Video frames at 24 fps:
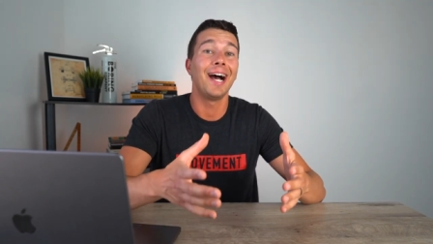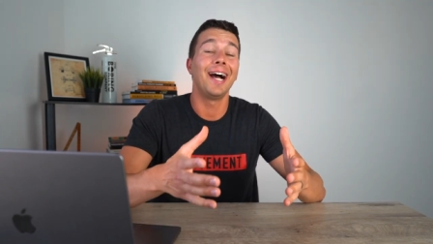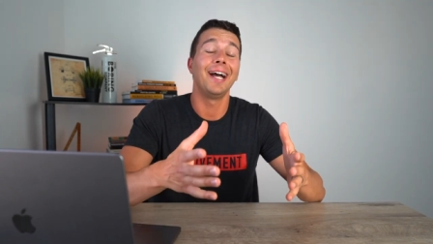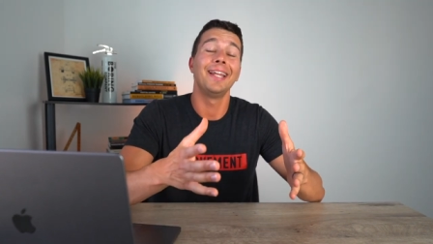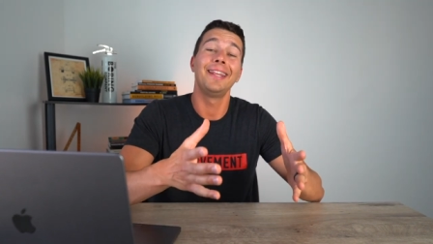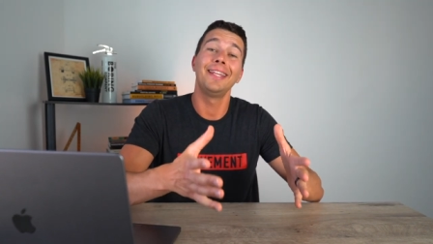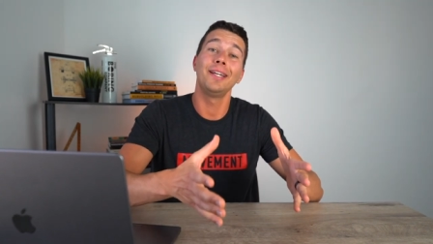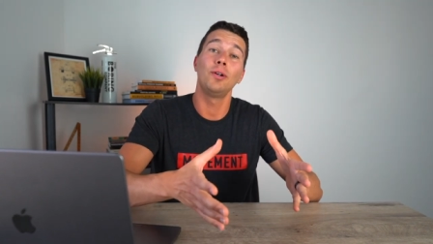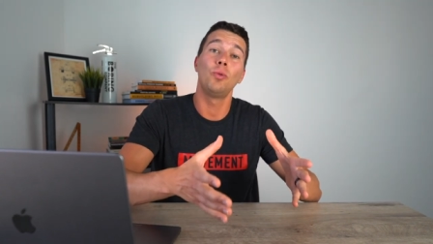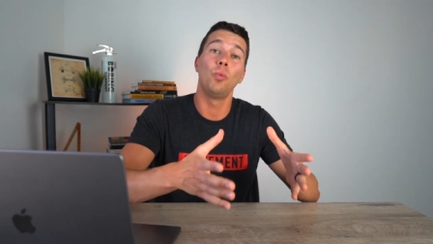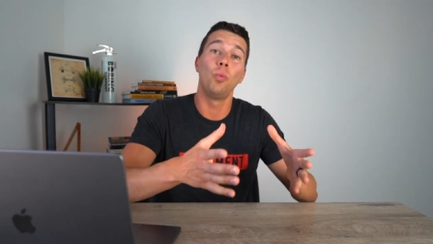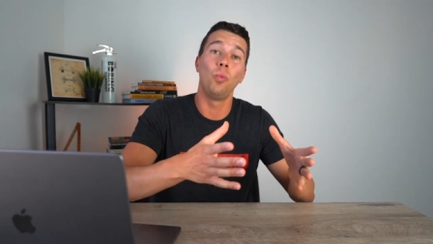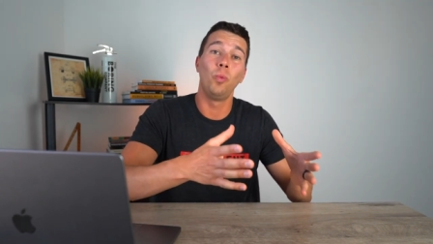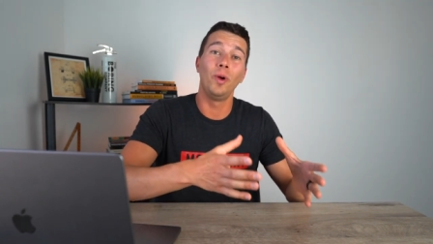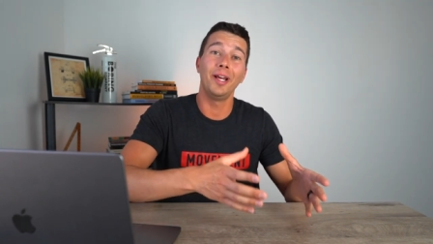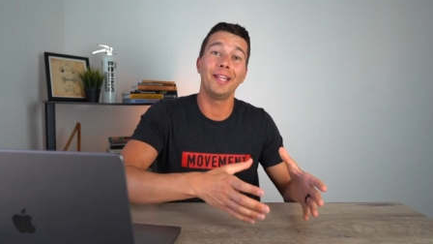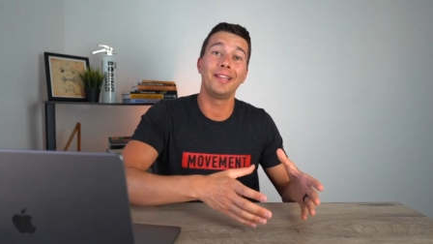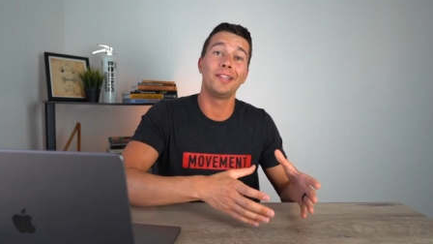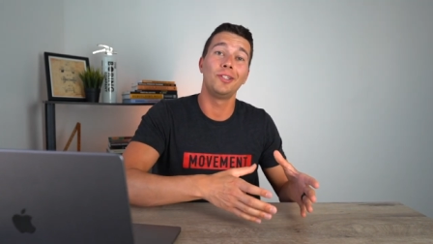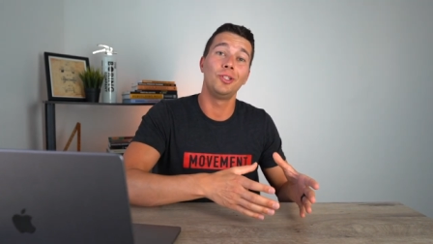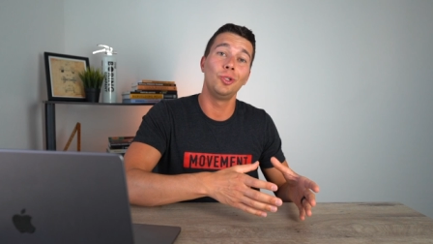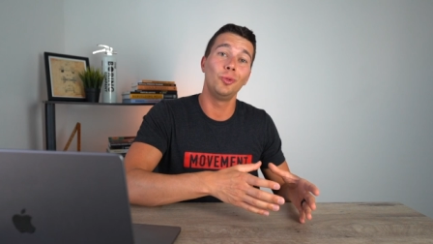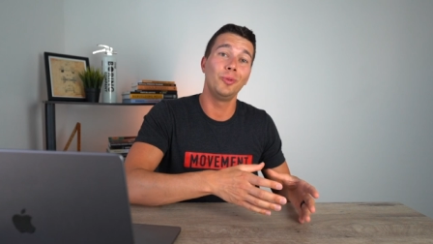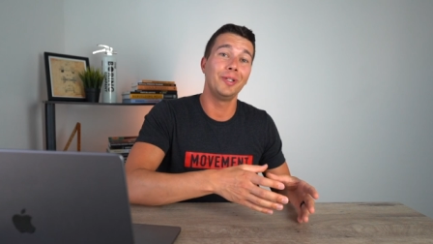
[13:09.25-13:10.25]
I think
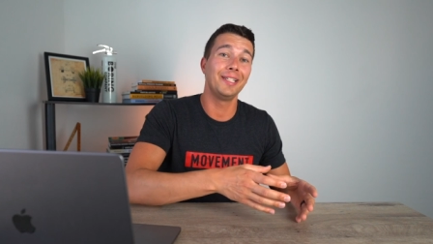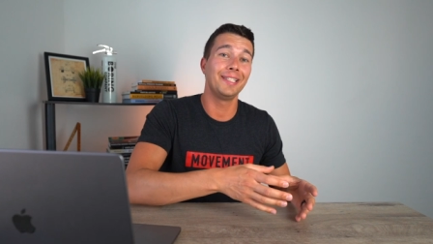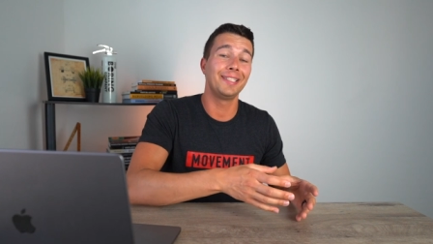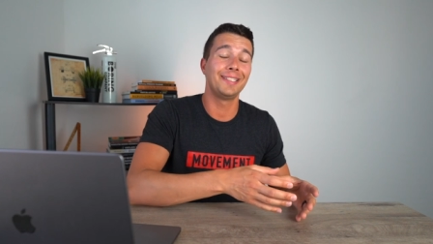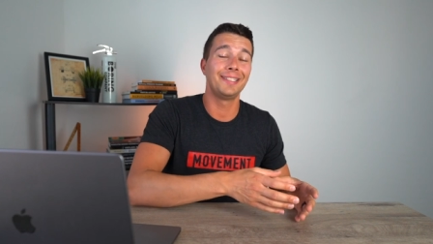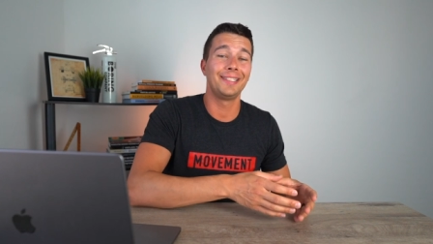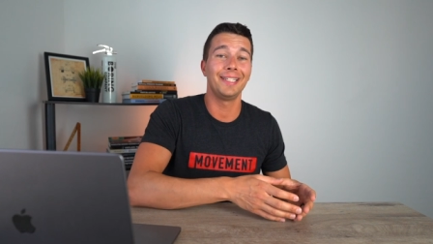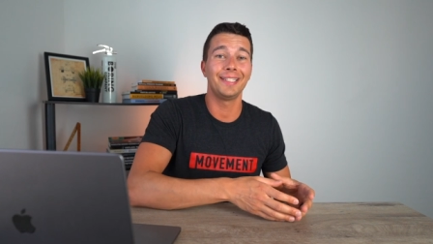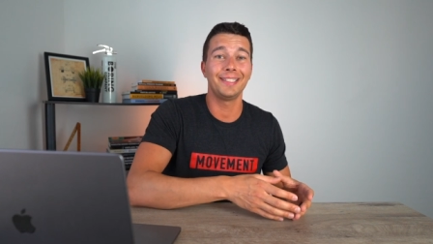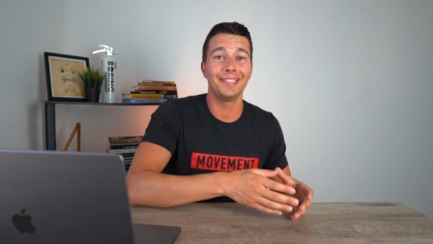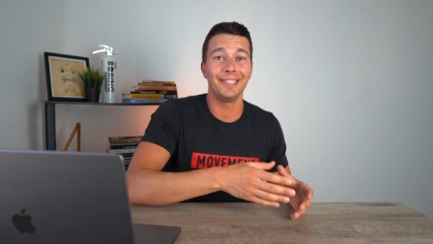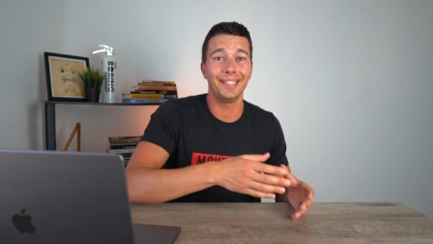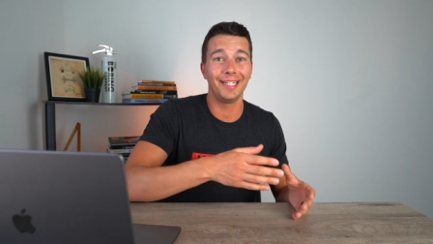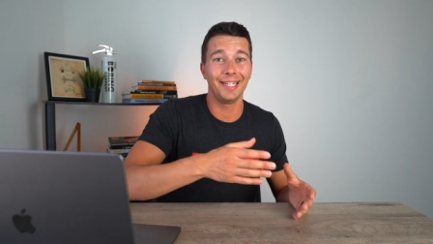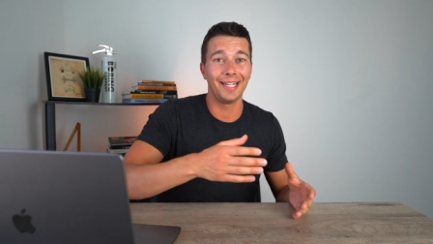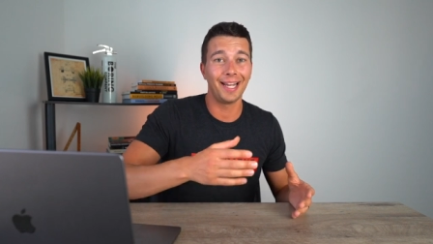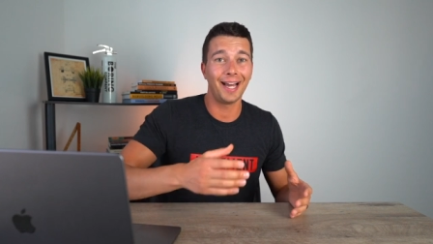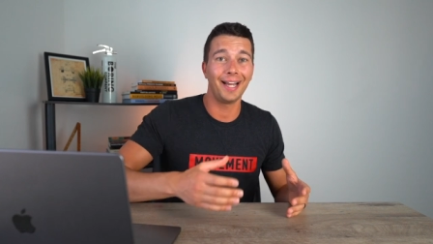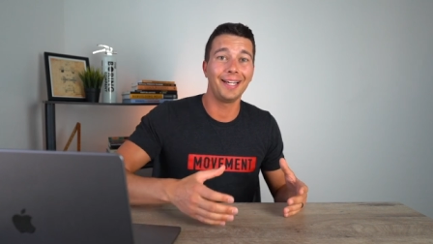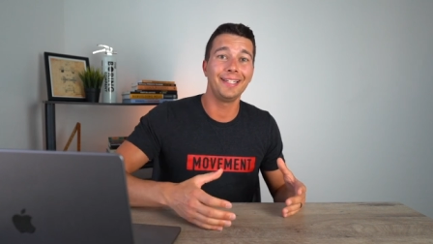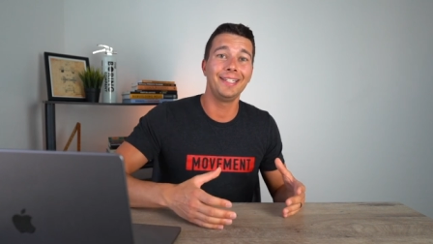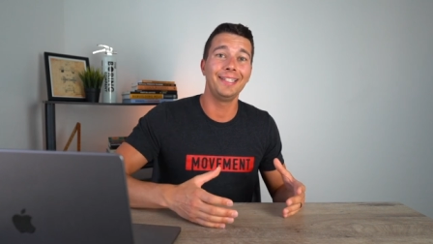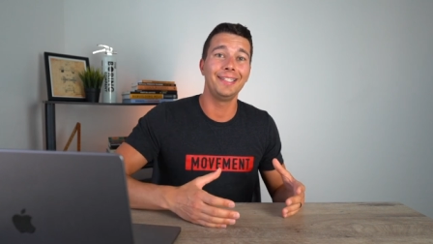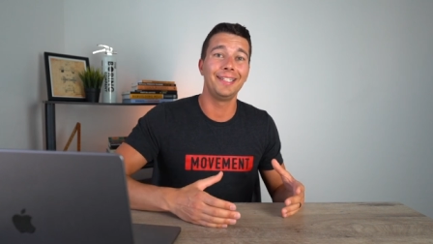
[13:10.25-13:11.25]
with doing sixty to
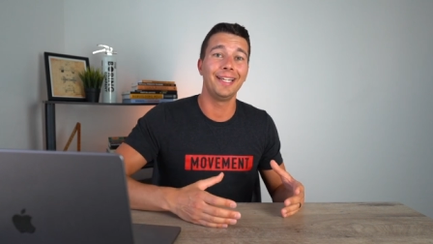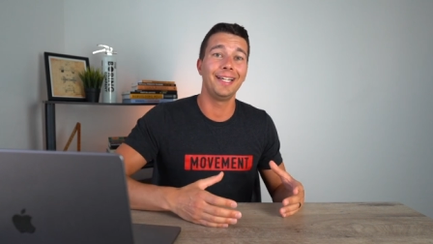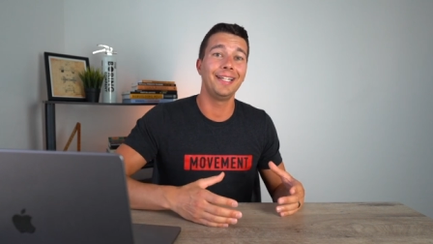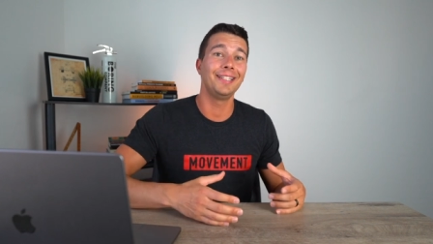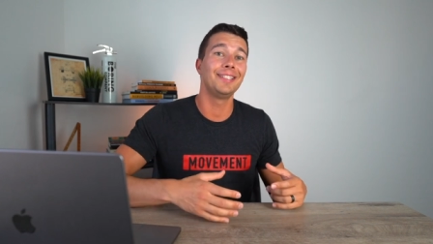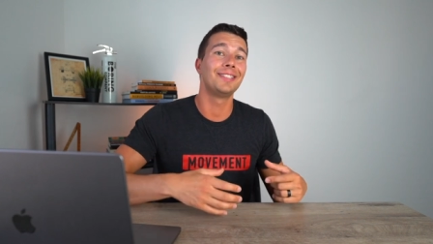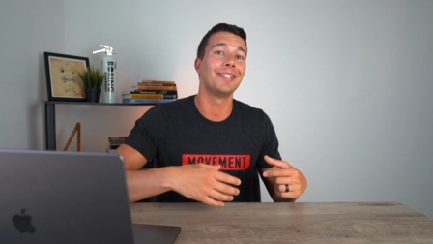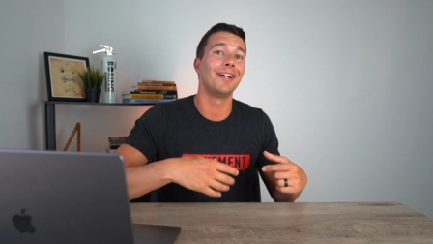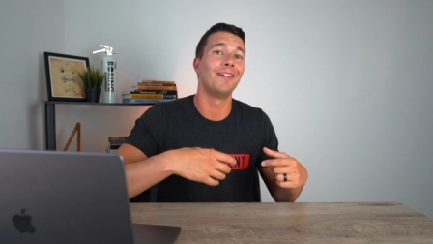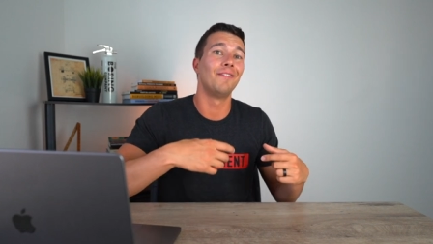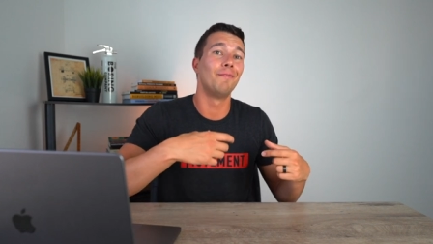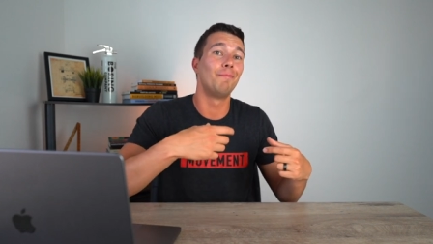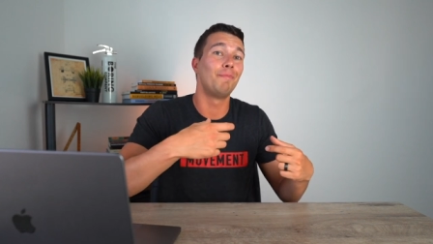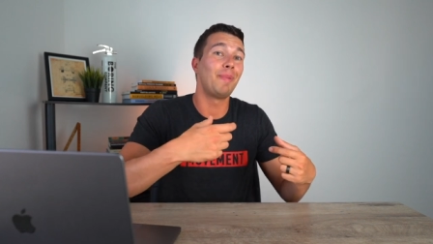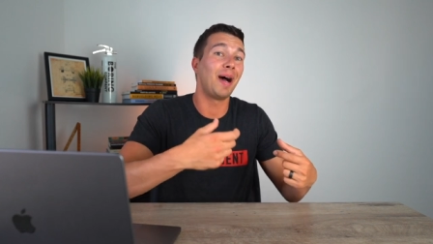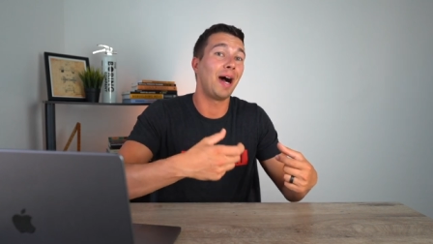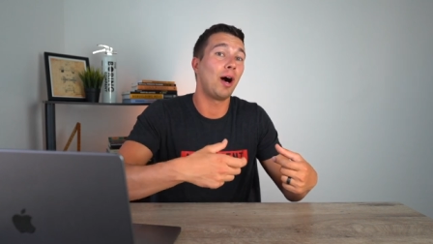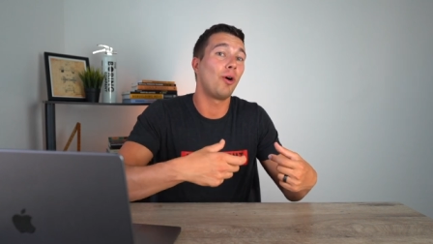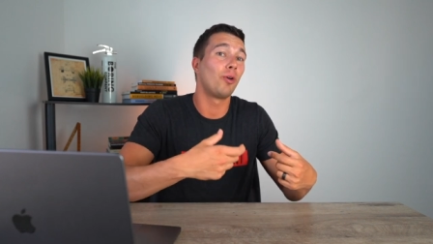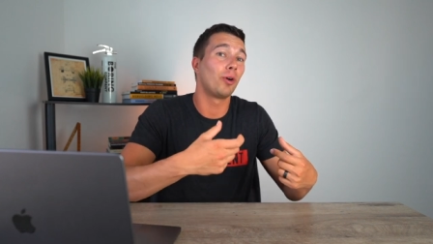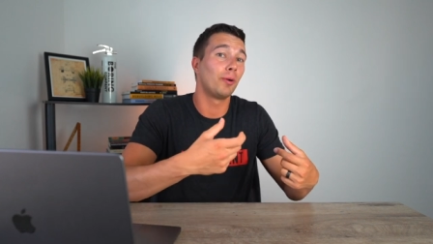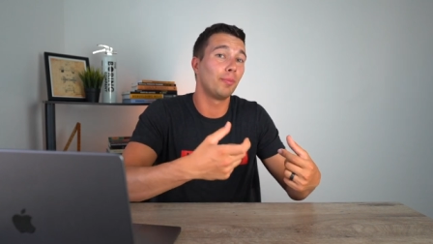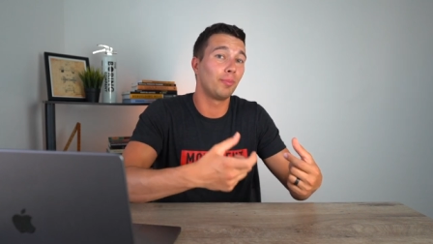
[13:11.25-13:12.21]
ninety days of power